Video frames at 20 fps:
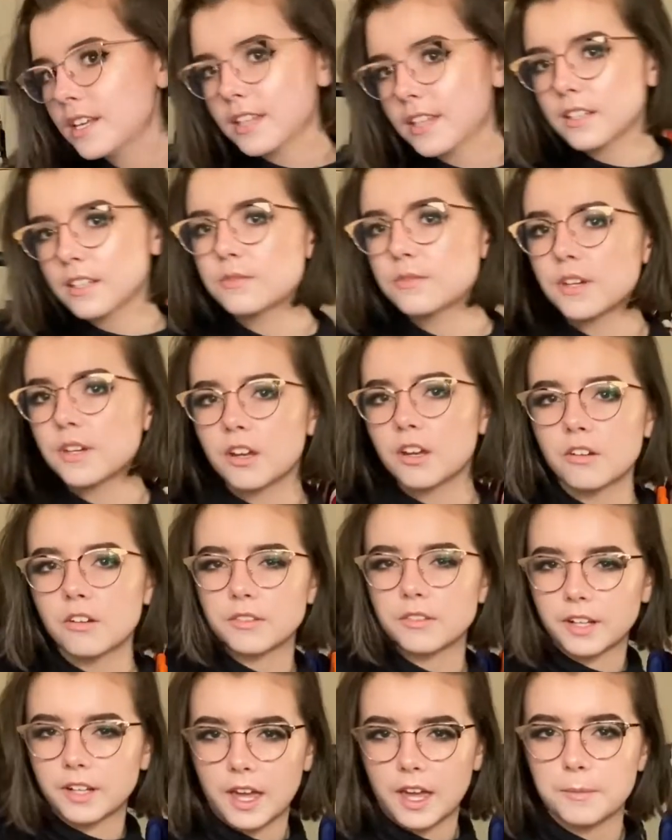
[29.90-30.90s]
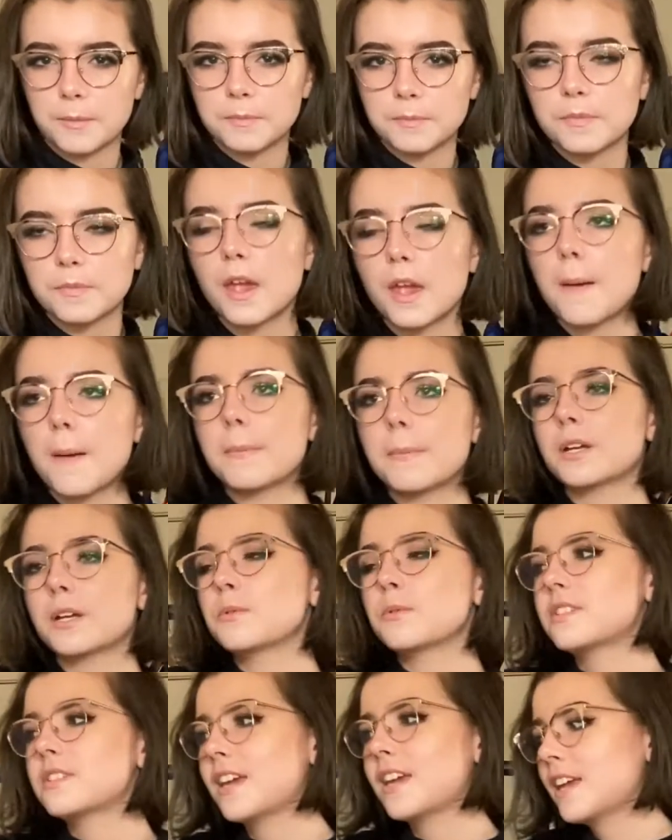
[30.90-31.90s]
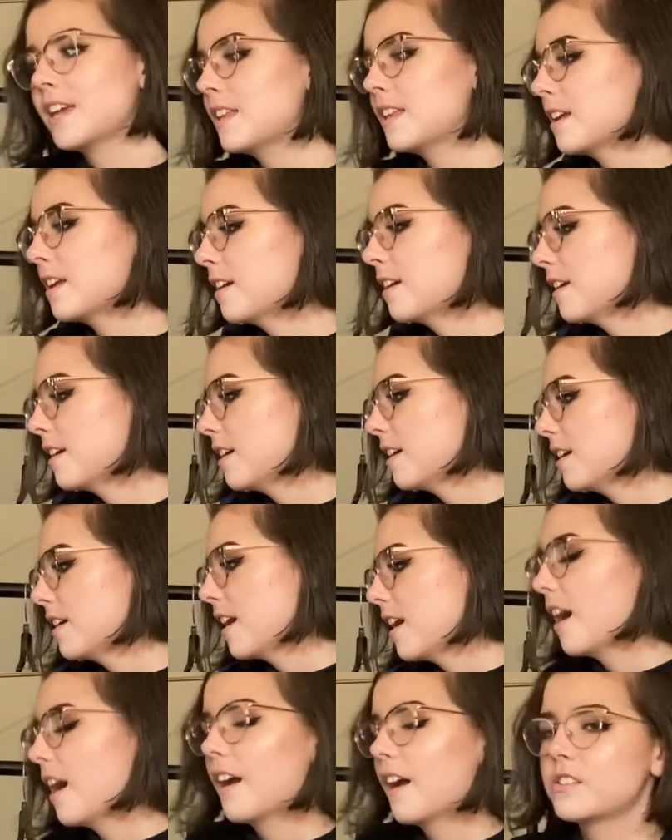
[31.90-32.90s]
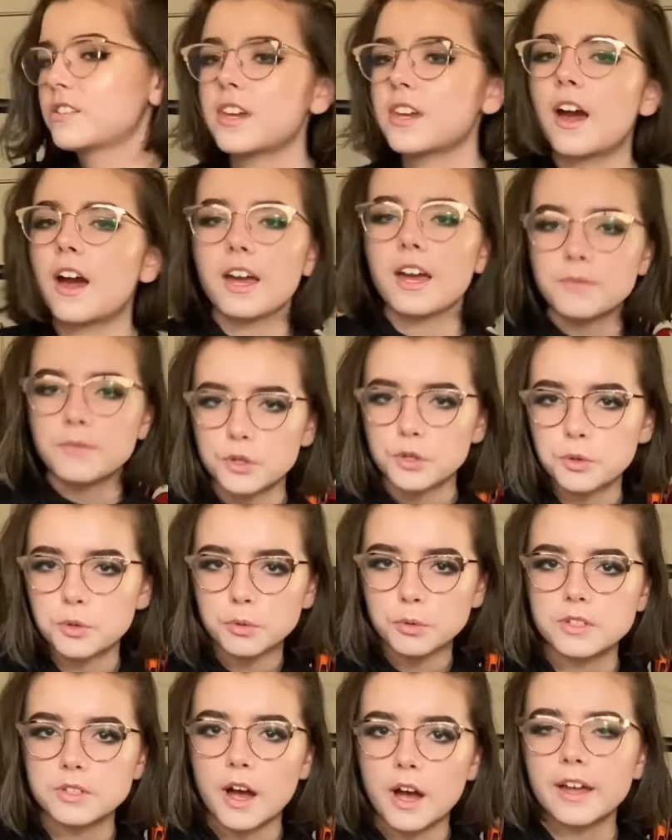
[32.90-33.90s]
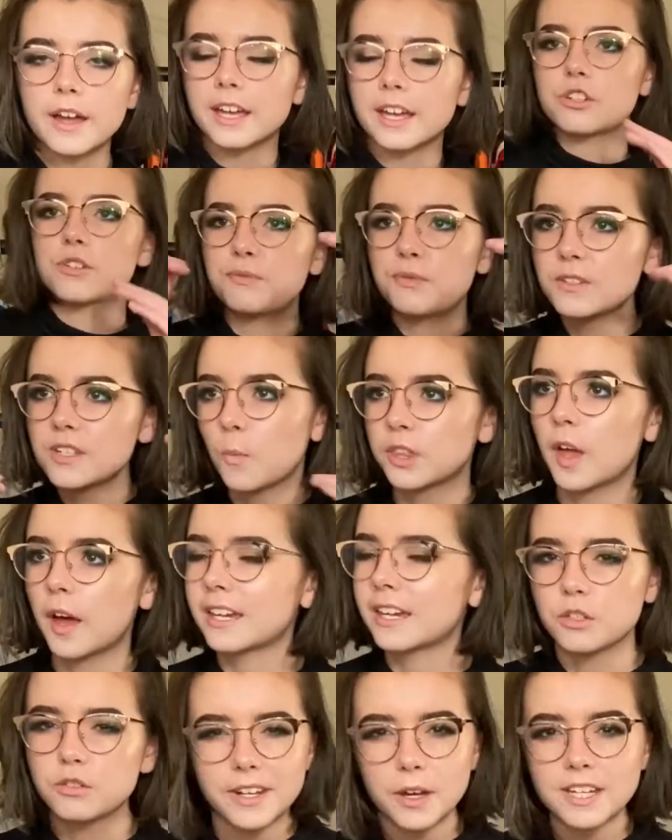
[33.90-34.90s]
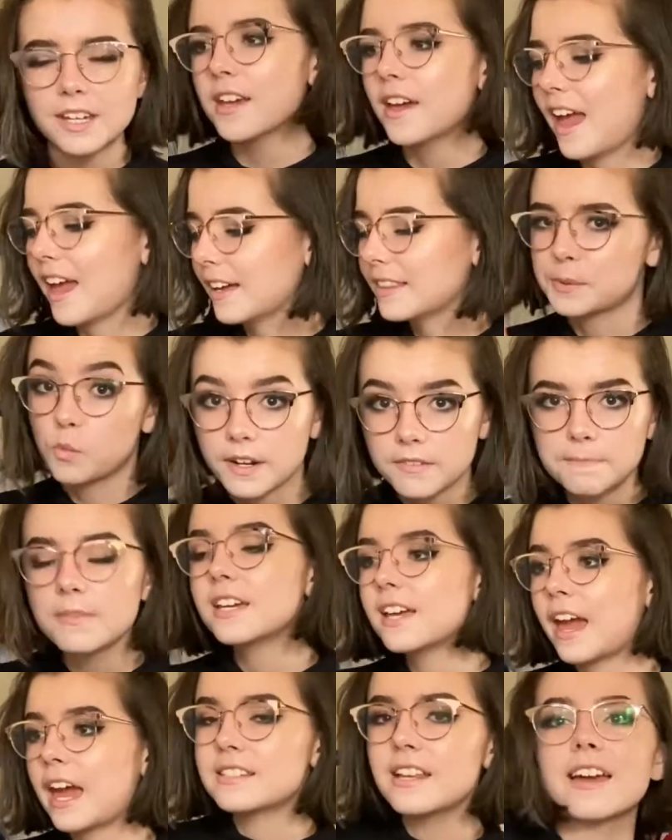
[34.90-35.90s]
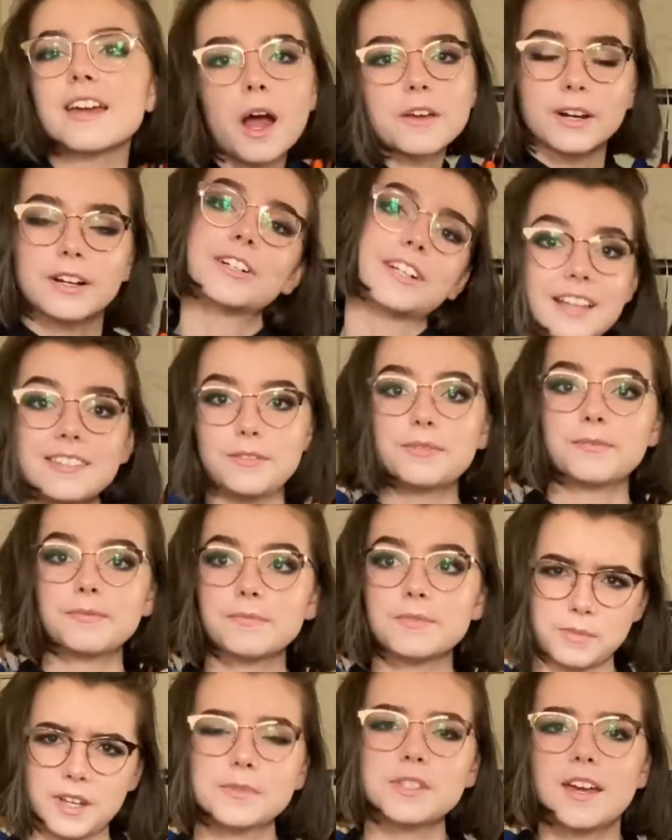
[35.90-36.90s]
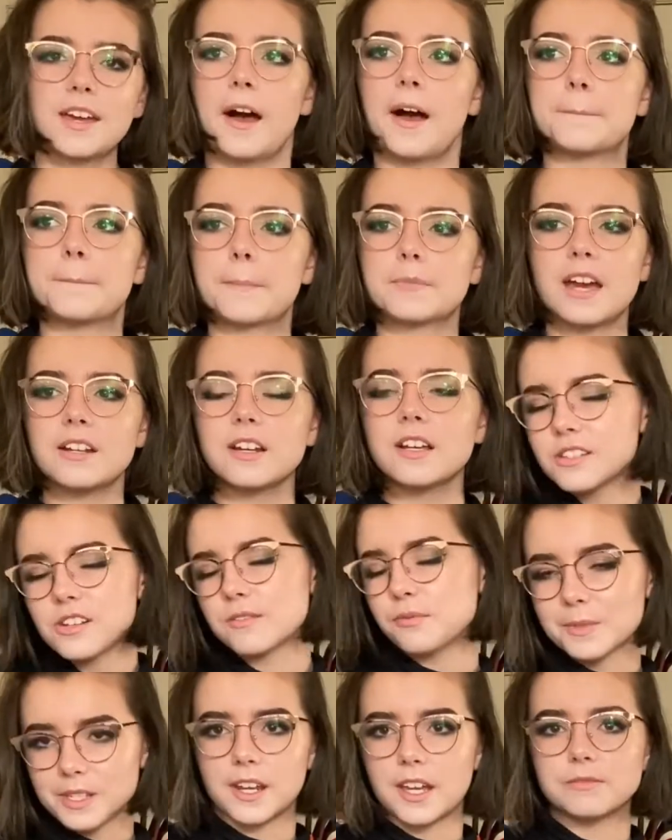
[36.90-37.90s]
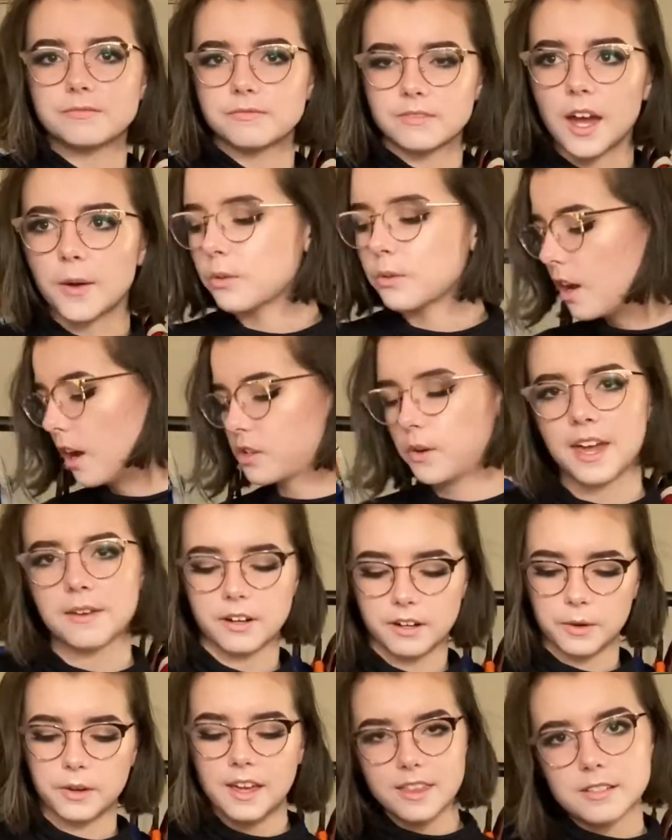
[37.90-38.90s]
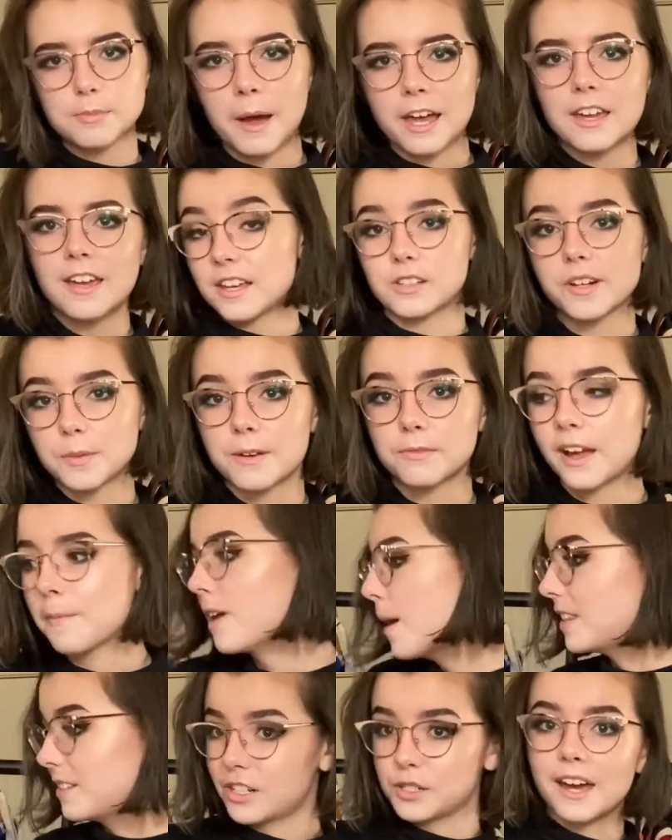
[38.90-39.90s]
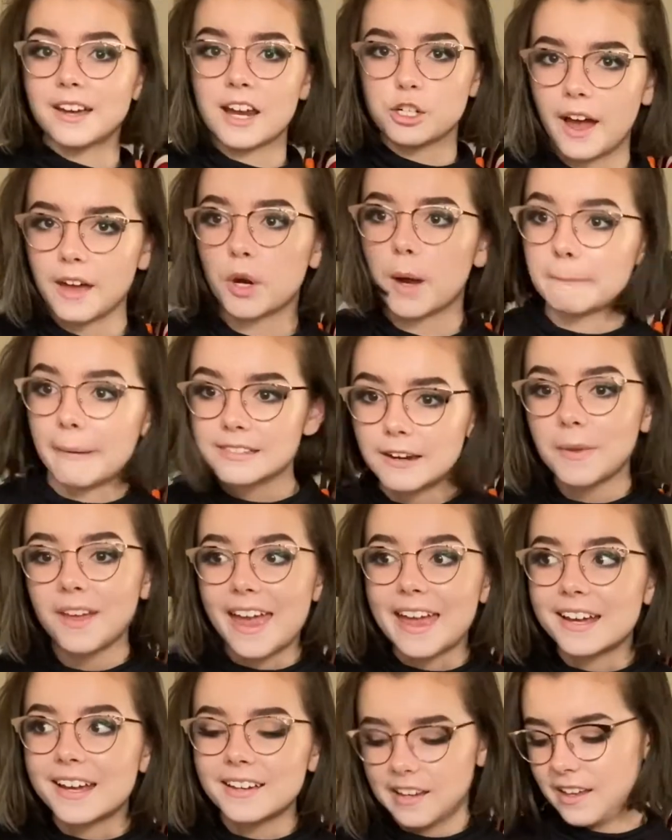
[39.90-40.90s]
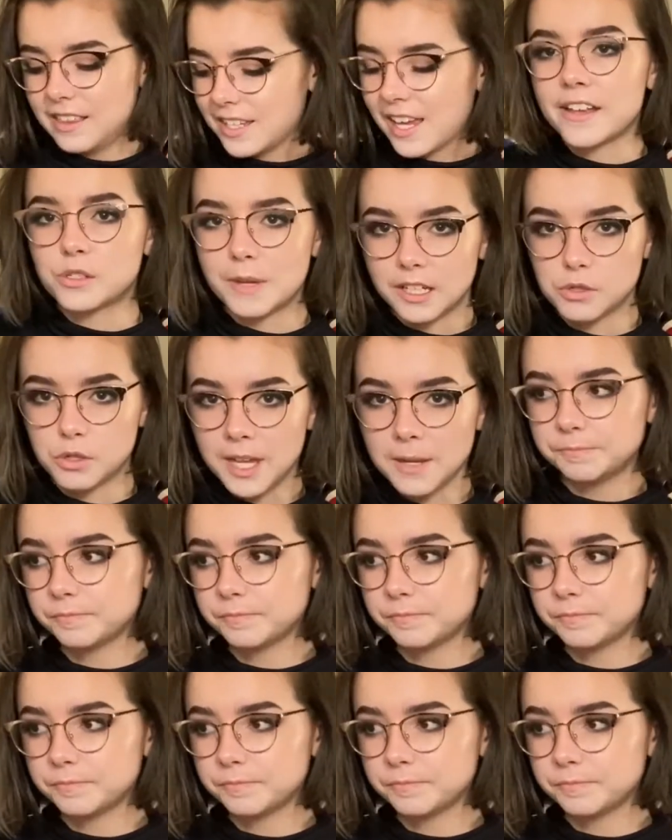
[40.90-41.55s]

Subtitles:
this video never came, but it was in, see, I have a Google Doc and it's just filled with YouTube video ideas, and this is one of them. And since I'm not very creative sometimes, I decided we'll just film this video, see how it goes. Also, you can't figure it out. This is my mic, it's going to be a frame, but it's just because I don't have a mic set up, and this thing has to be close to me.